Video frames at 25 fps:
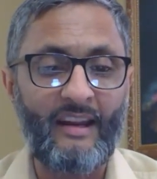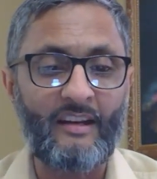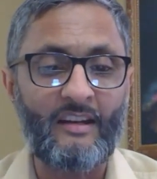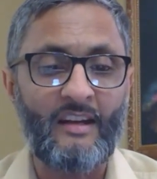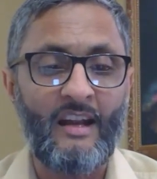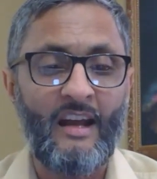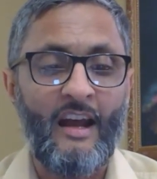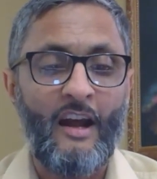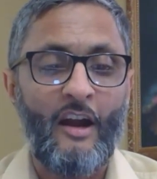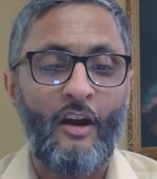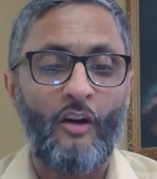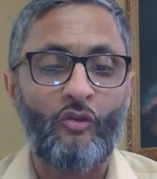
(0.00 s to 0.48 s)

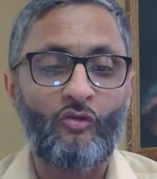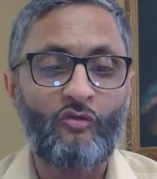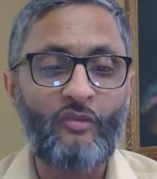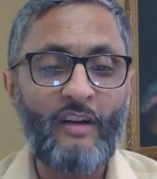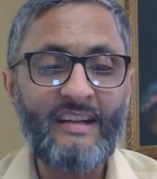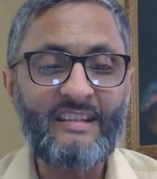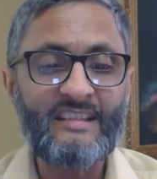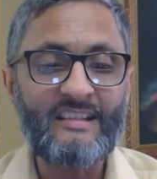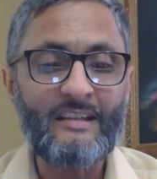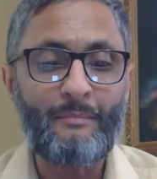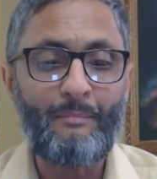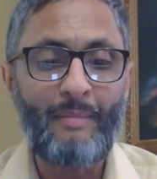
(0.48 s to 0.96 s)
risk
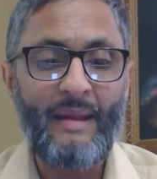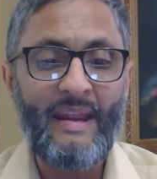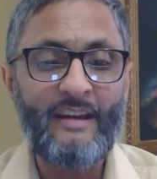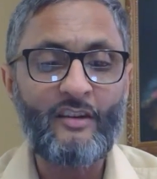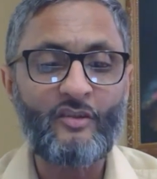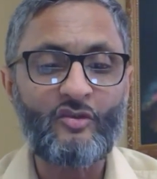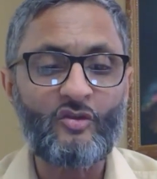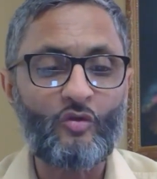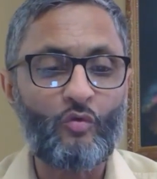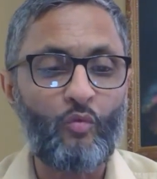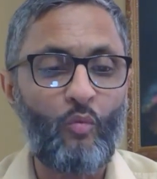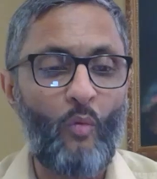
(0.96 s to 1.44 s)
being
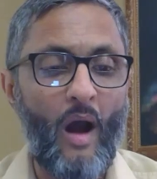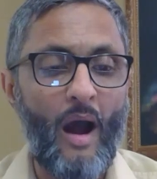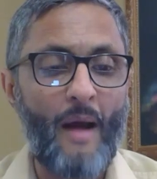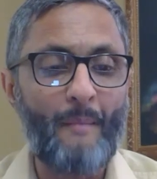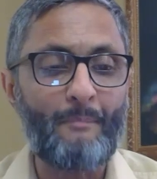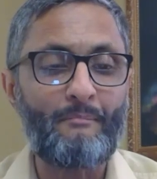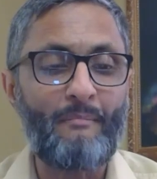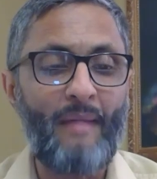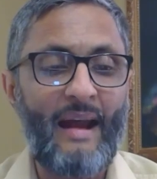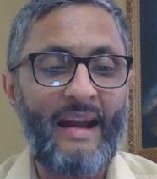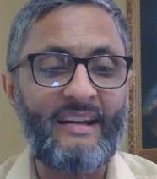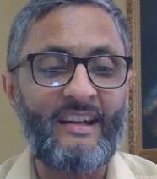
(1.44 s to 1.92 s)
swamped by
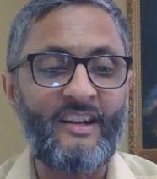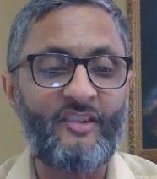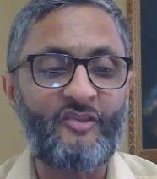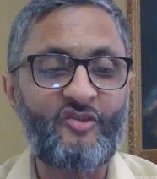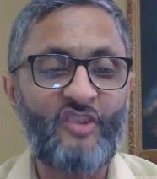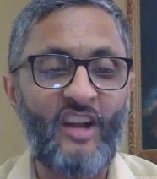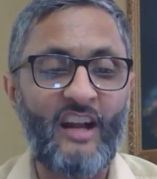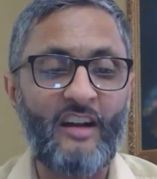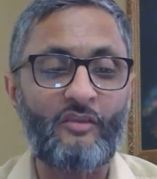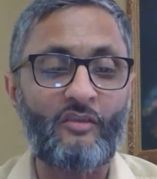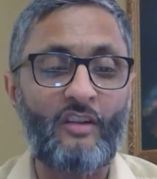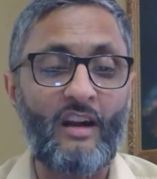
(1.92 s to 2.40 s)
the
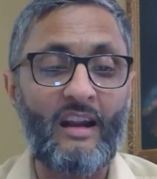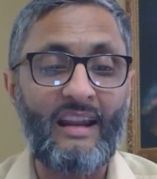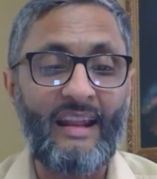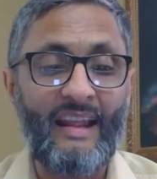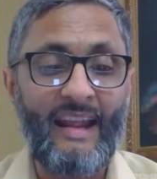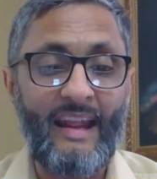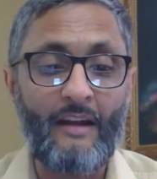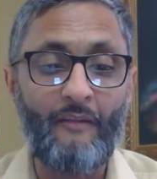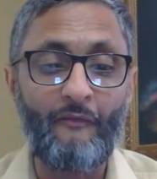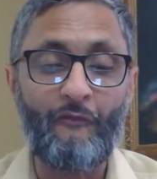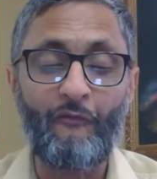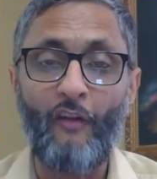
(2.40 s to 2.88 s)
general
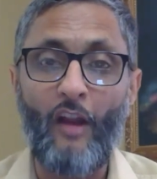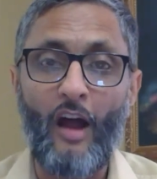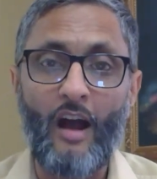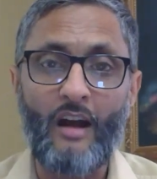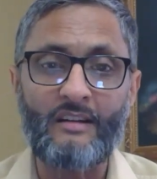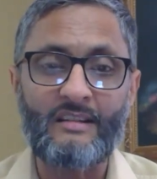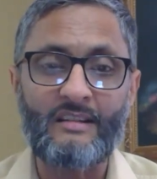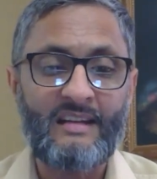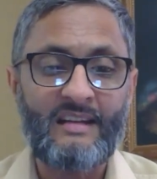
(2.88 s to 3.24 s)
influx?